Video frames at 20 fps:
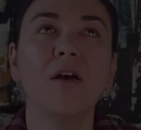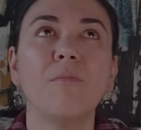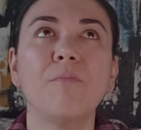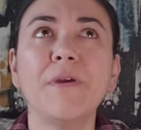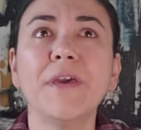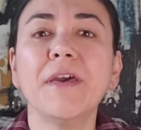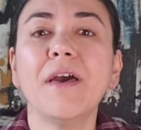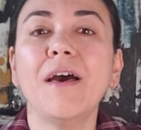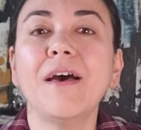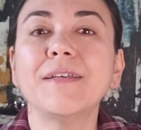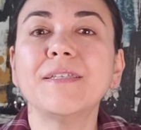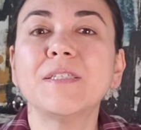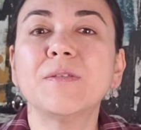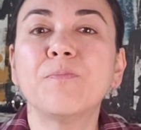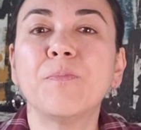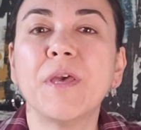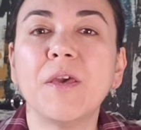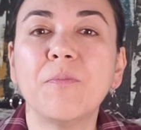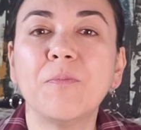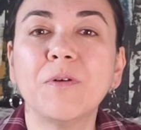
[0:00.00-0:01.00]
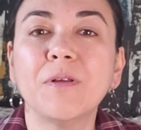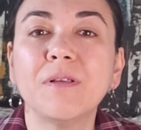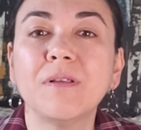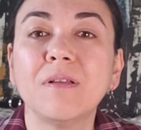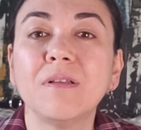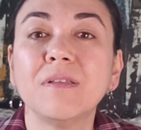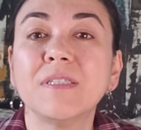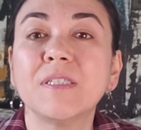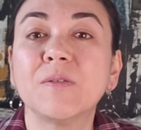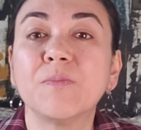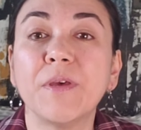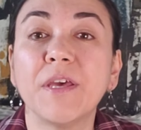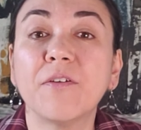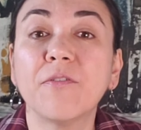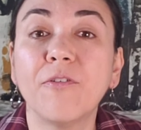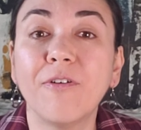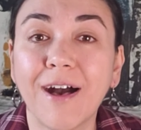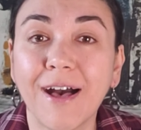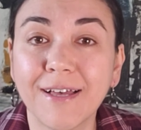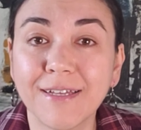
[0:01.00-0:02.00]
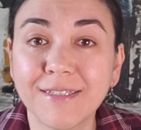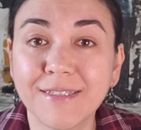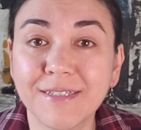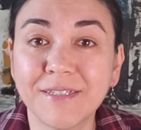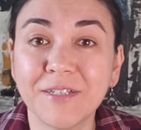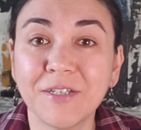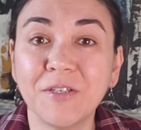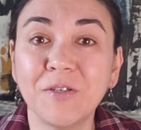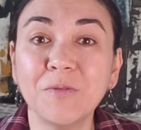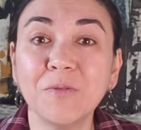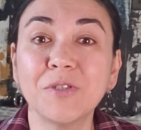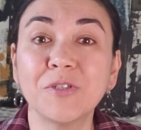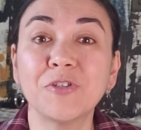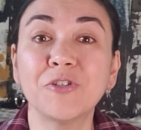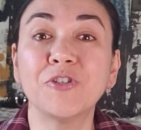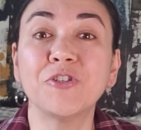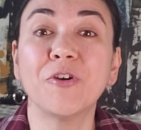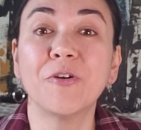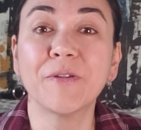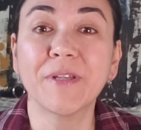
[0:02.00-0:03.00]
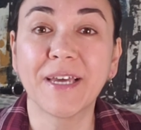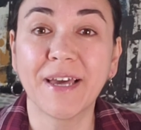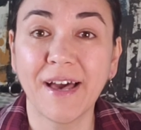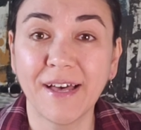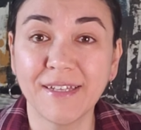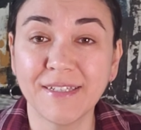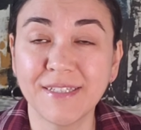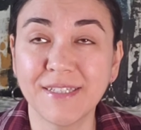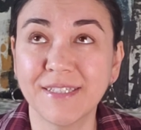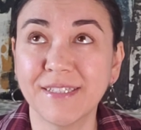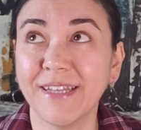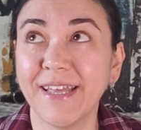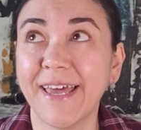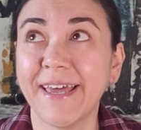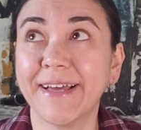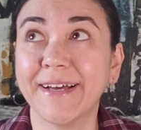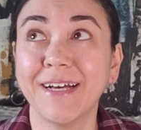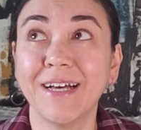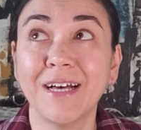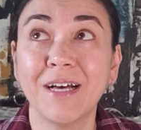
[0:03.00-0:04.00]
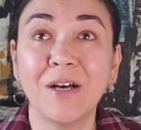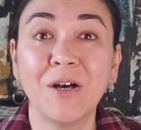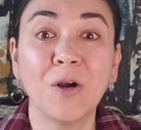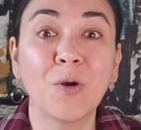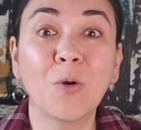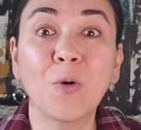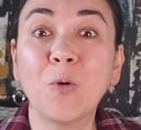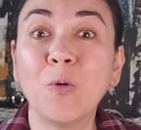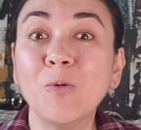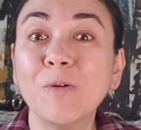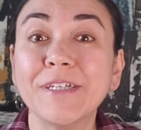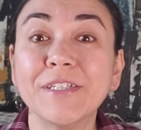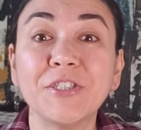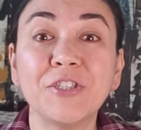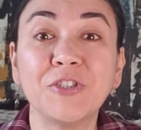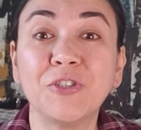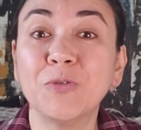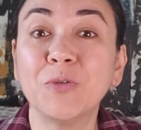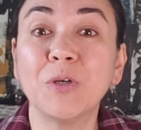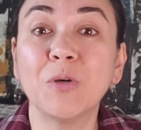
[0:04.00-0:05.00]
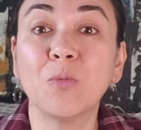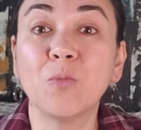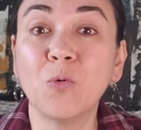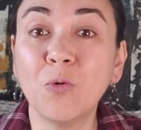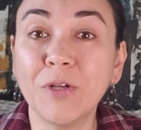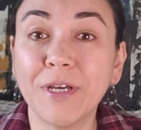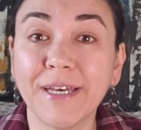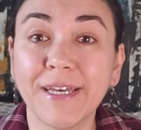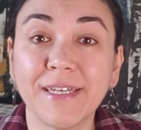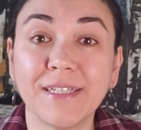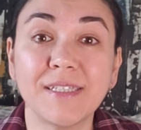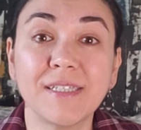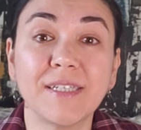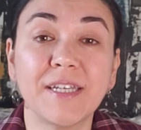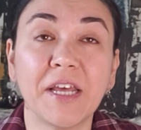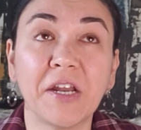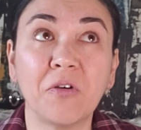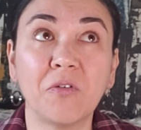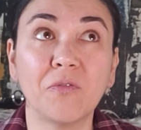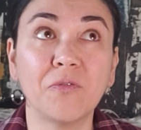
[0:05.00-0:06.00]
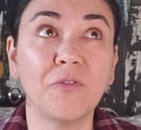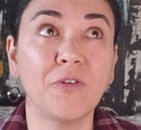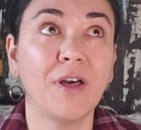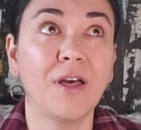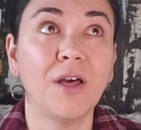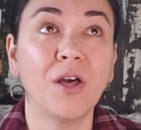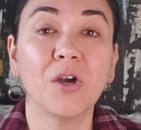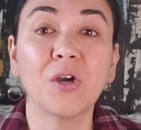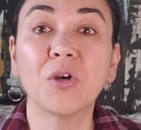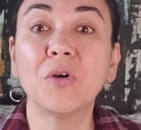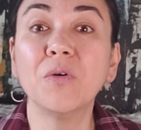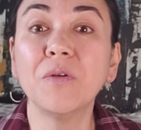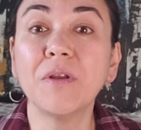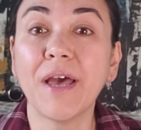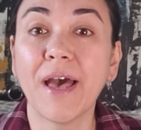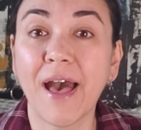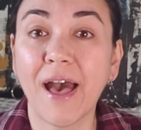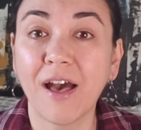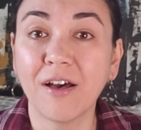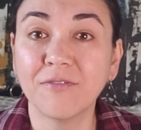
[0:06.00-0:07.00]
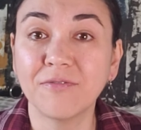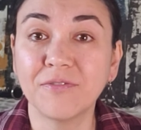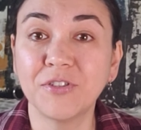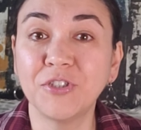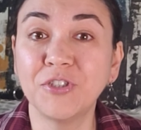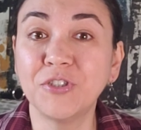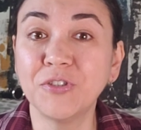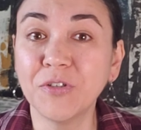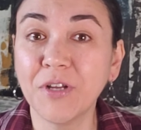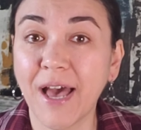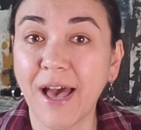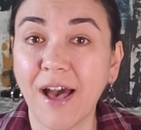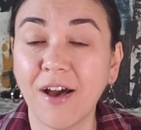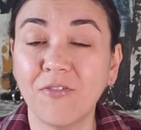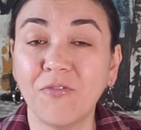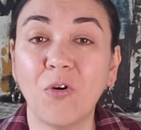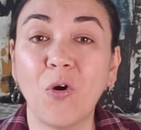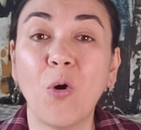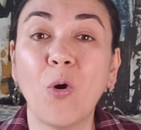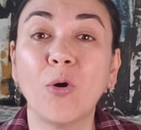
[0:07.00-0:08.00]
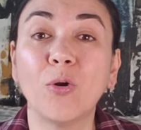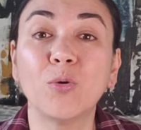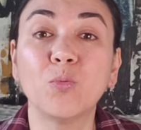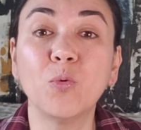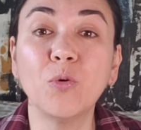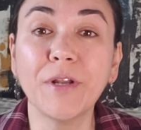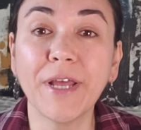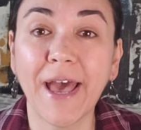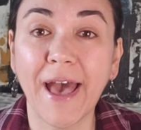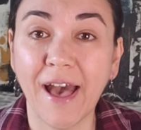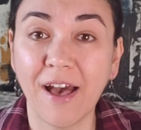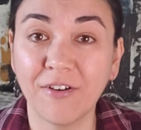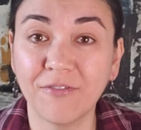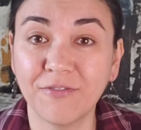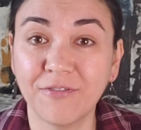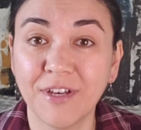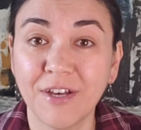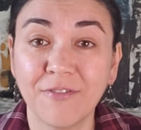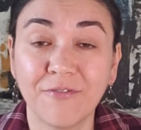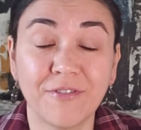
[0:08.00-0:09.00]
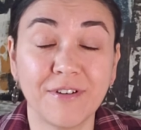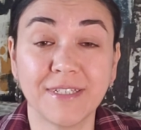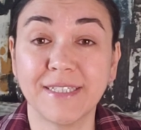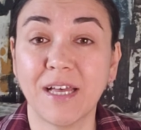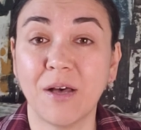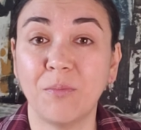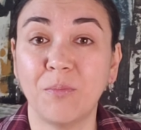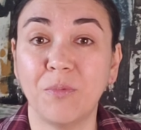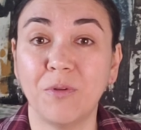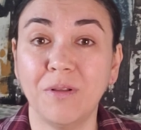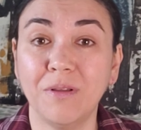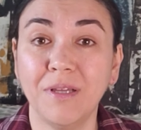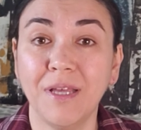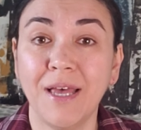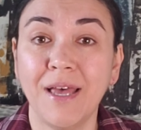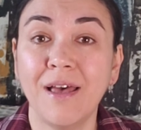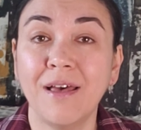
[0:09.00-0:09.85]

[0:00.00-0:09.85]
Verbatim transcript: Because people speak fast, use shortcuts like coulda, shoulda, woulda instead of could have, should have, or would have, for example.